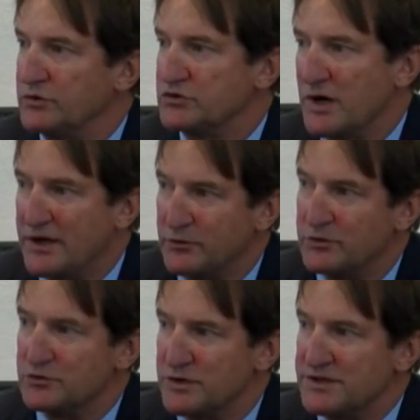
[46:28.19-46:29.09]
We try to
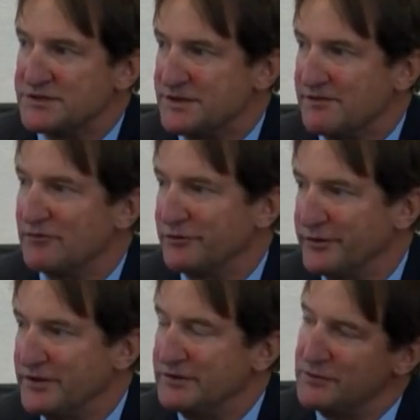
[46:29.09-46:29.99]
address every
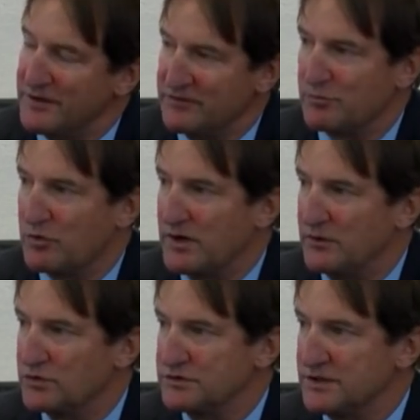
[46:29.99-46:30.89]
lead. You have to
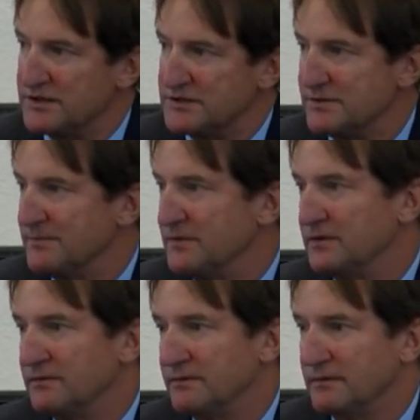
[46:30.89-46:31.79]
prioritize them
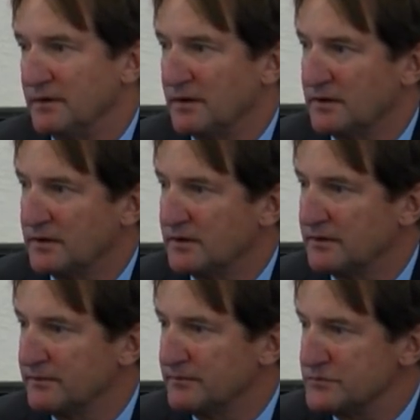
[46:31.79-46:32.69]
and uh,